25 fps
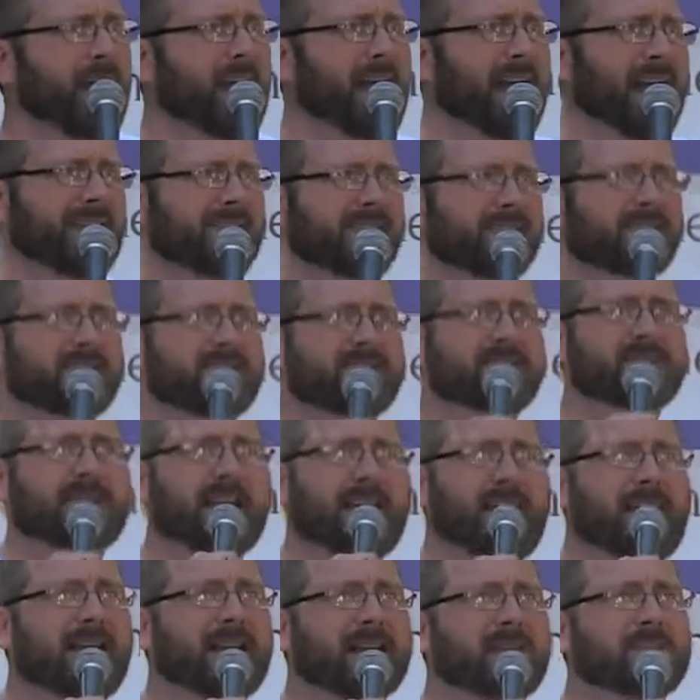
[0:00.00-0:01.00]

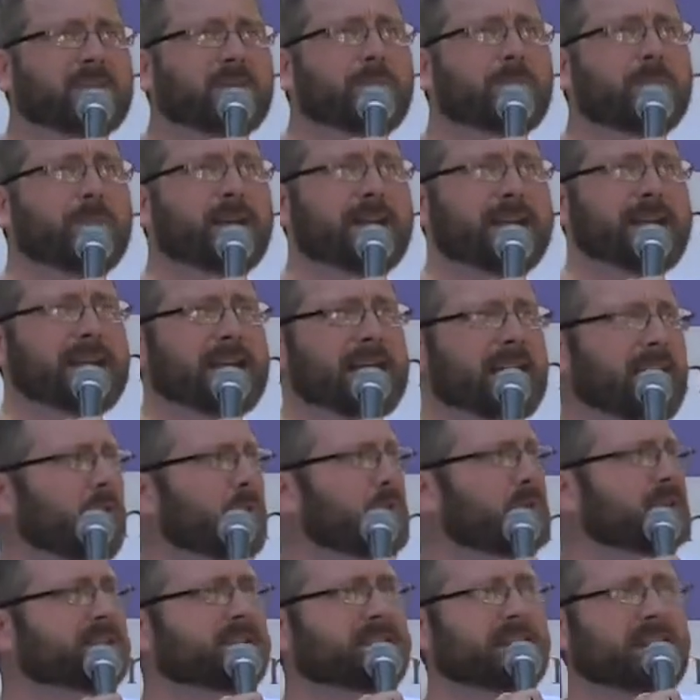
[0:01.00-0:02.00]
And to me,
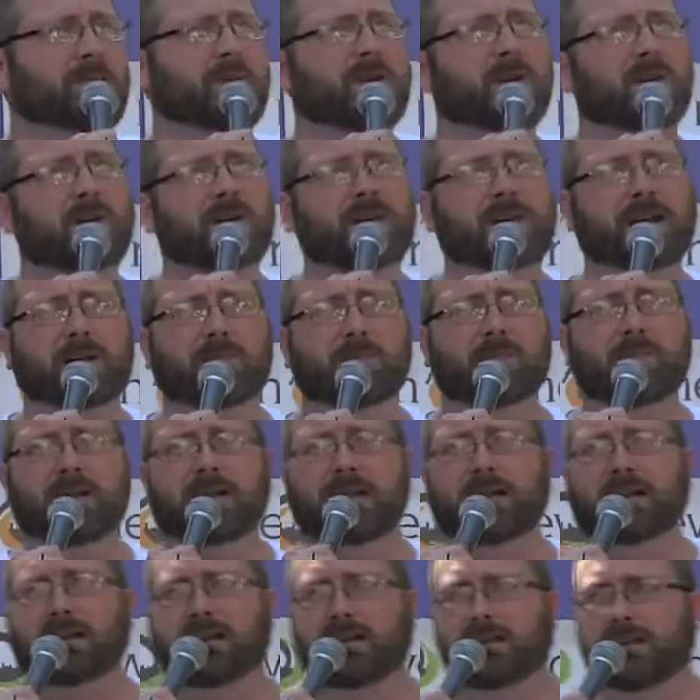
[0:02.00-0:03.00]
it was them hurting
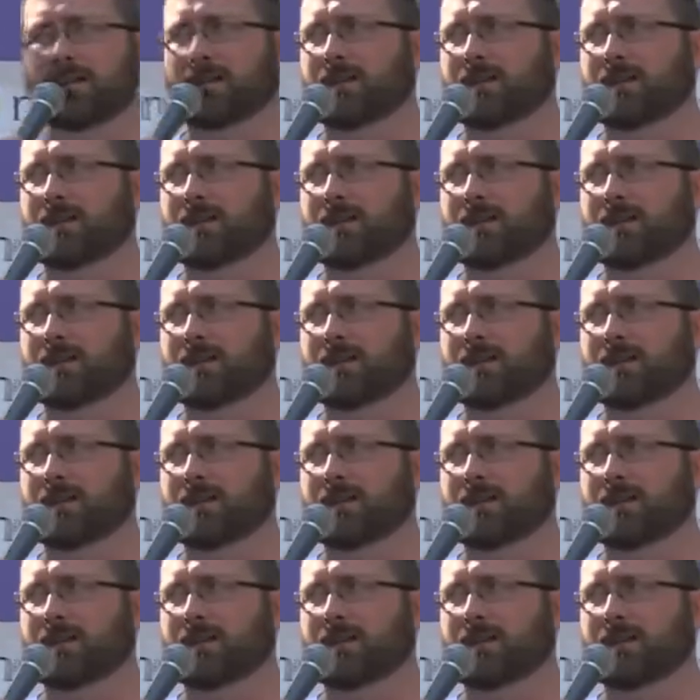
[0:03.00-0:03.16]
me.